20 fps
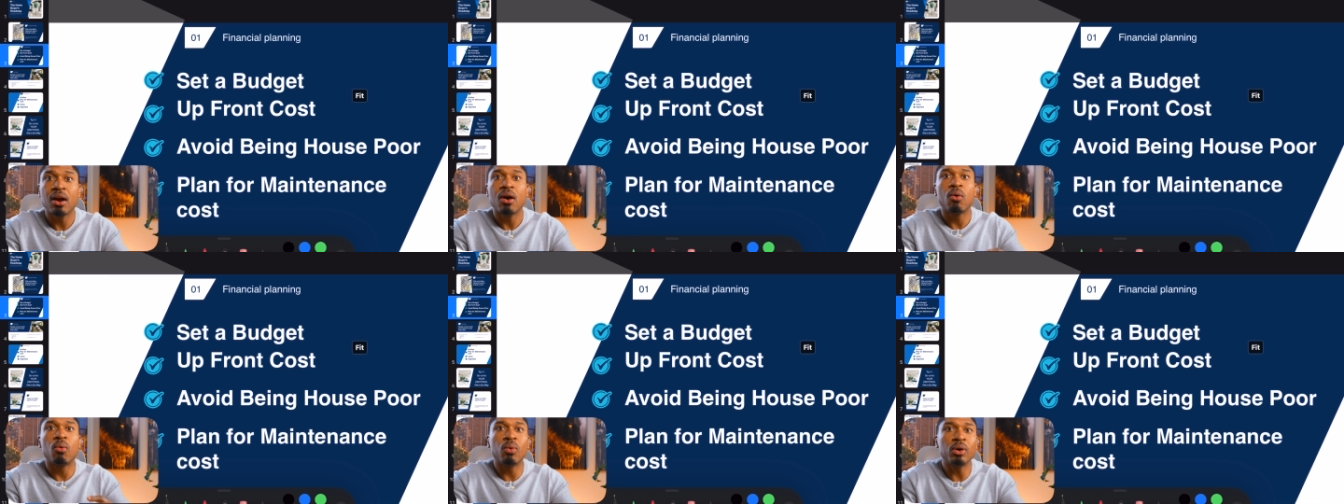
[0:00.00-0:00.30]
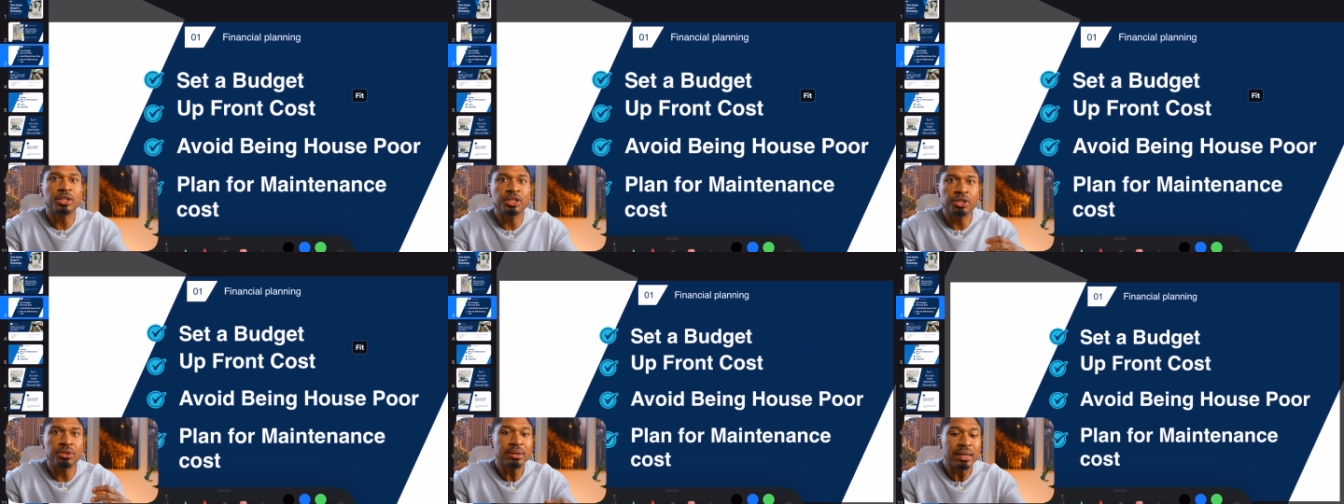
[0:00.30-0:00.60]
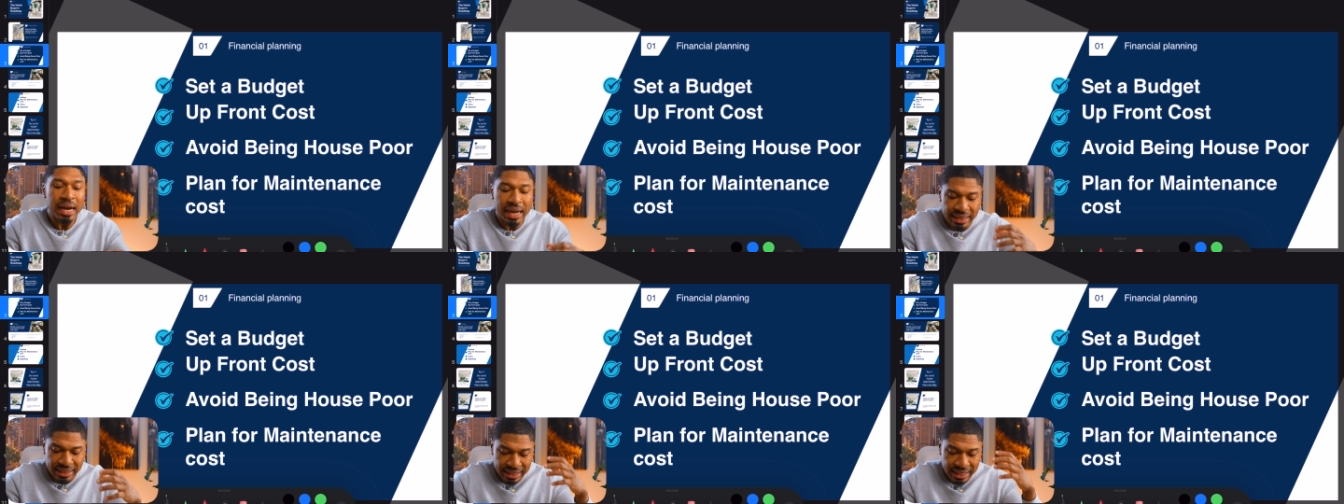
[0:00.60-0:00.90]
what you
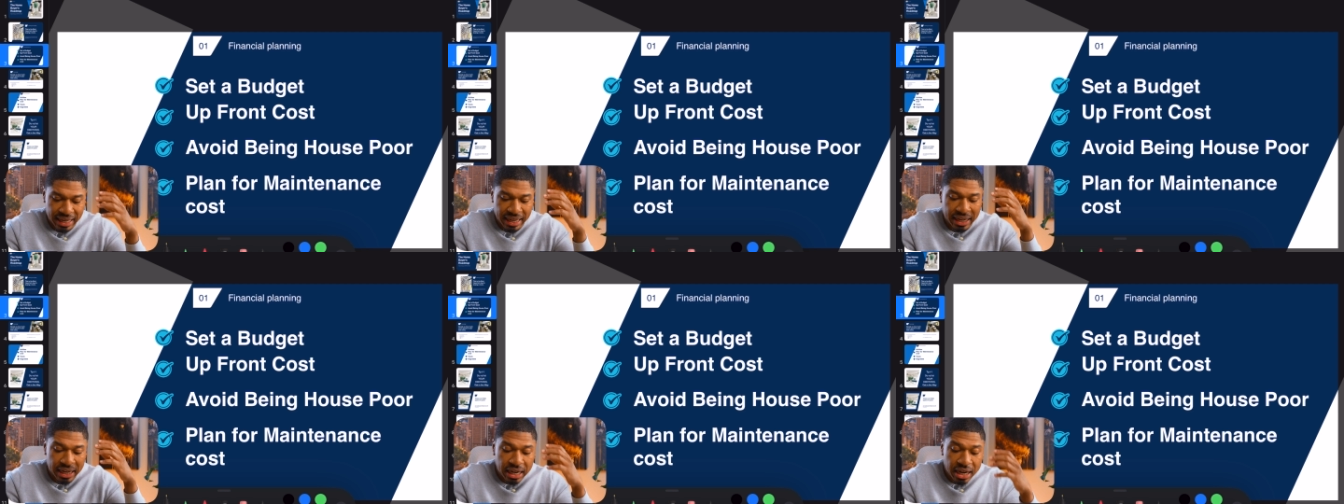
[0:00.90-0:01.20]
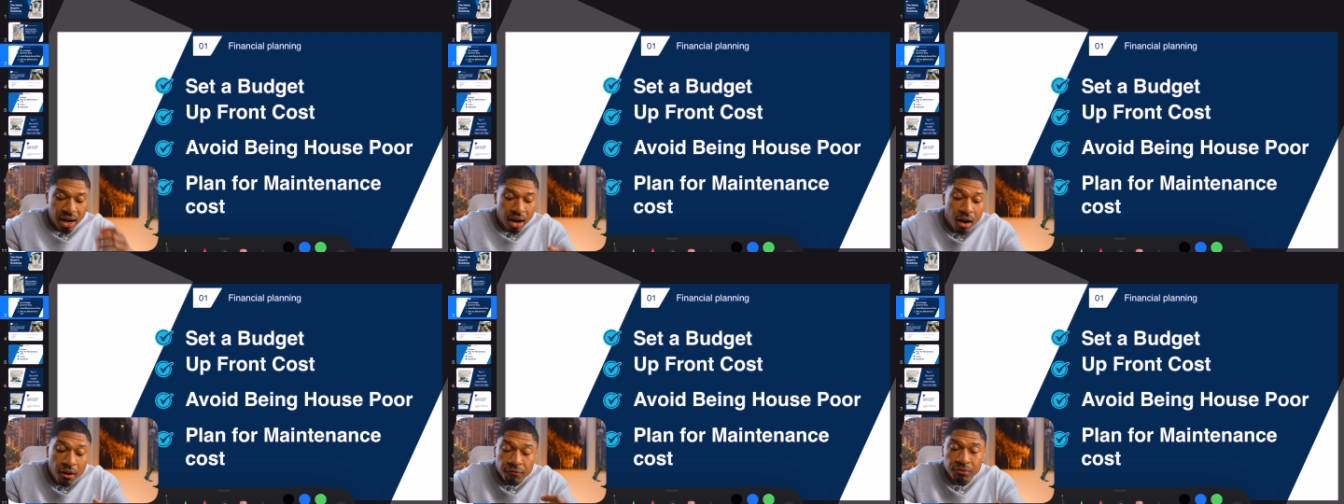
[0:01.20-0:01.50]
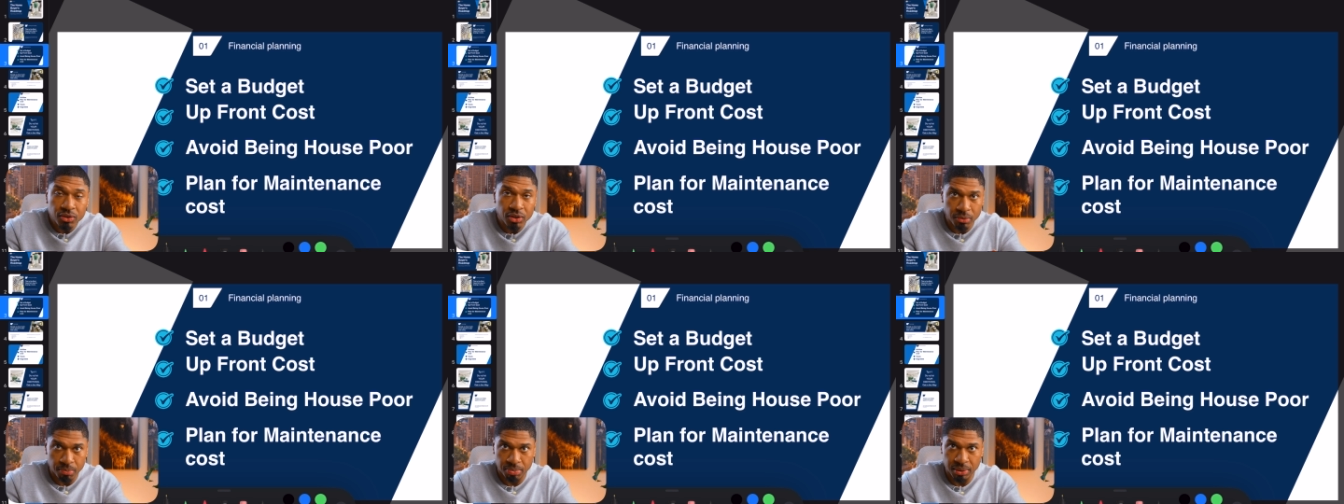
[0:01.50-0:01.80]
guys can
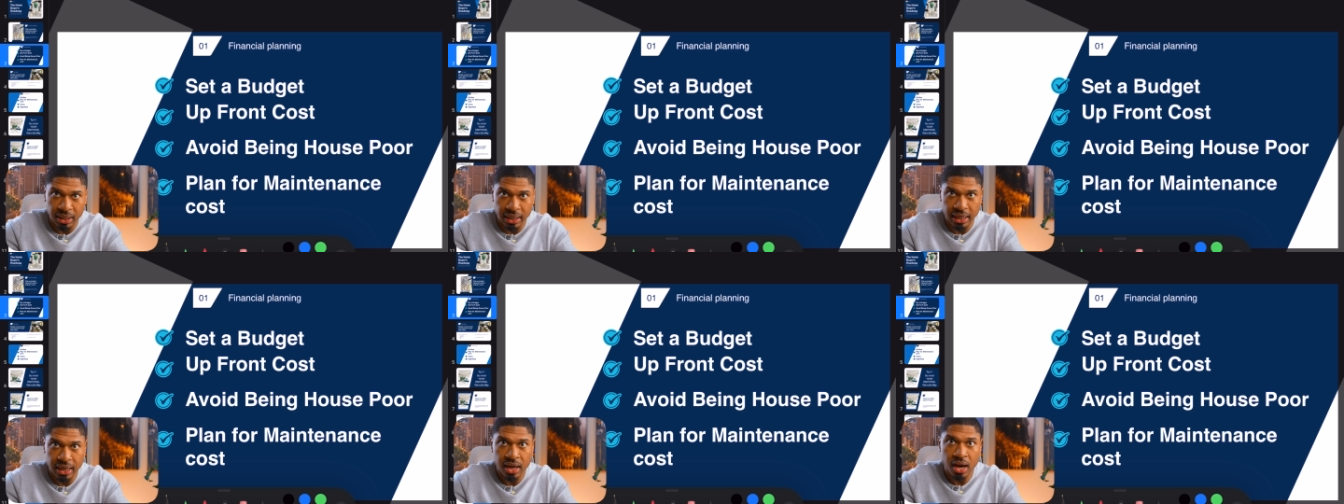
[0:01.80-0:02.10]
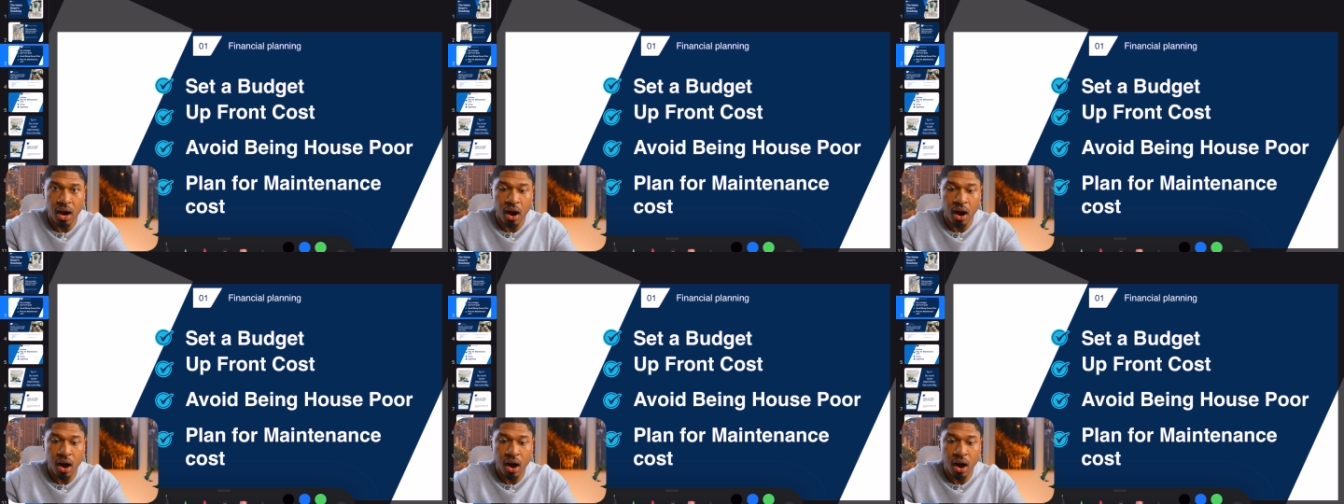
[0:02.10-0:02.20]
comfortably